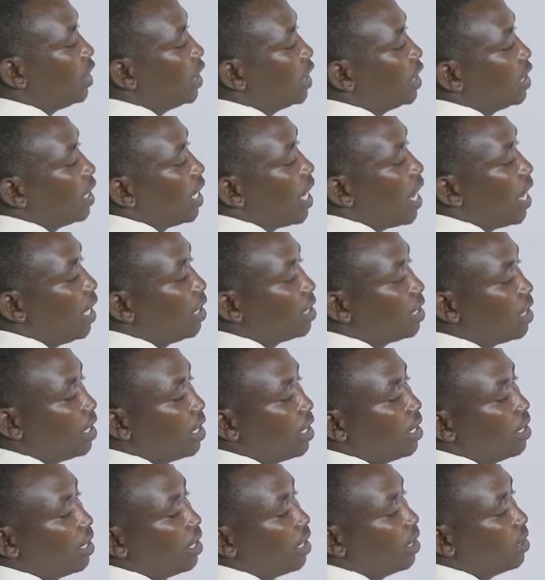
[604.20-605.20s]
it is 8
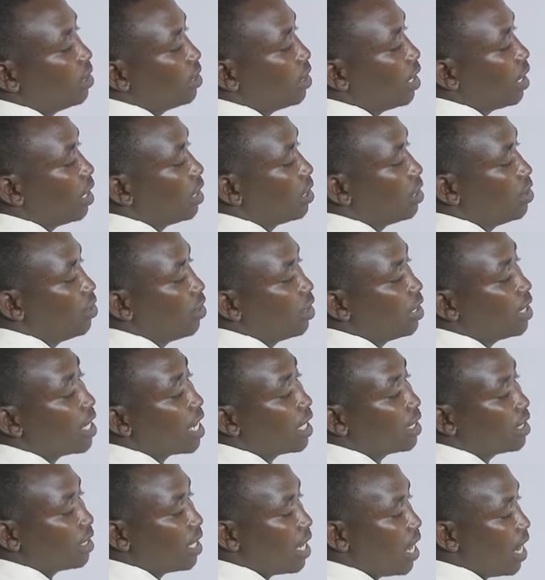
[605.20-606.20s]
degrees, it's not
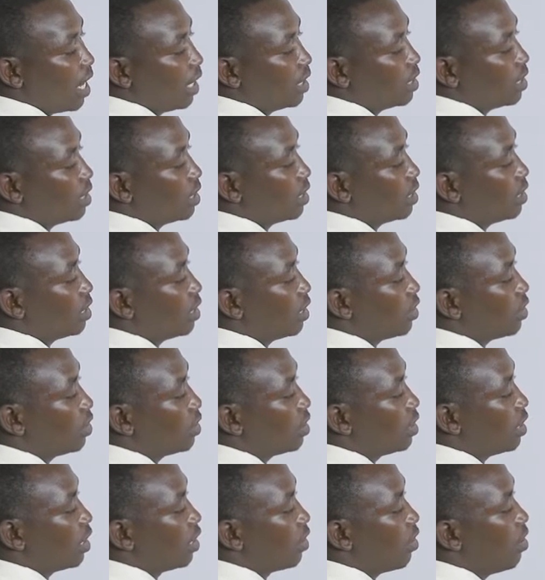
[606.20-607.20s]
just 8, it is
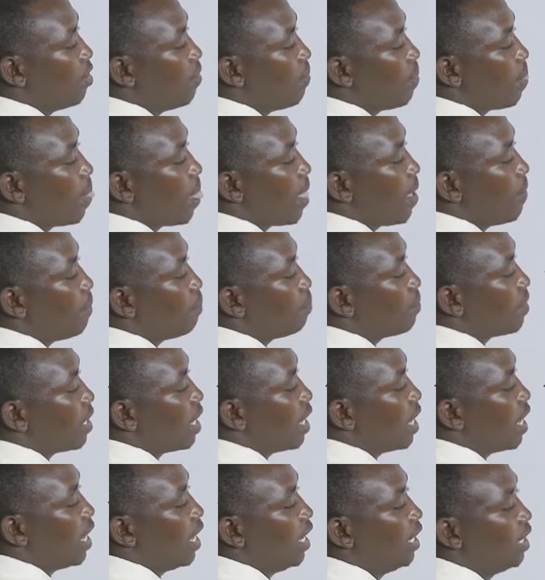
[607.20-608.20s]

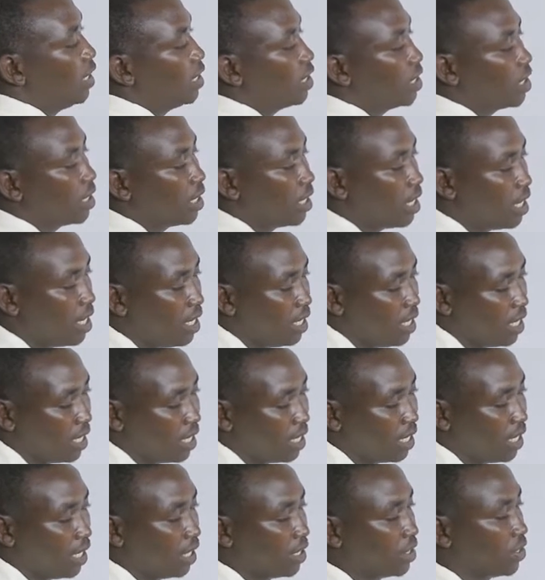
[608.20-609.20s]
8
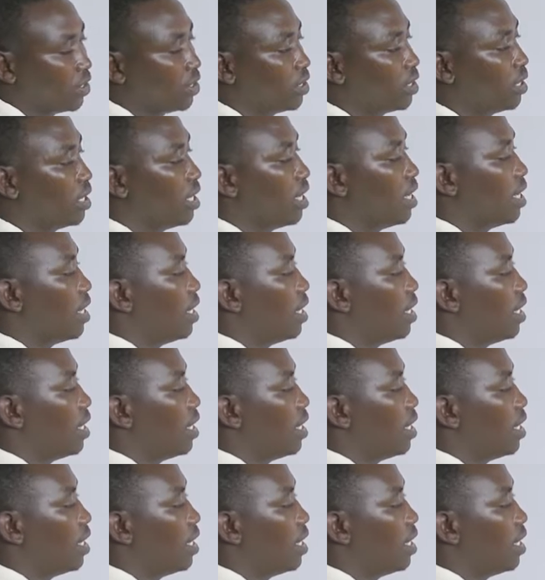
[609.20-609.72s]
degrees,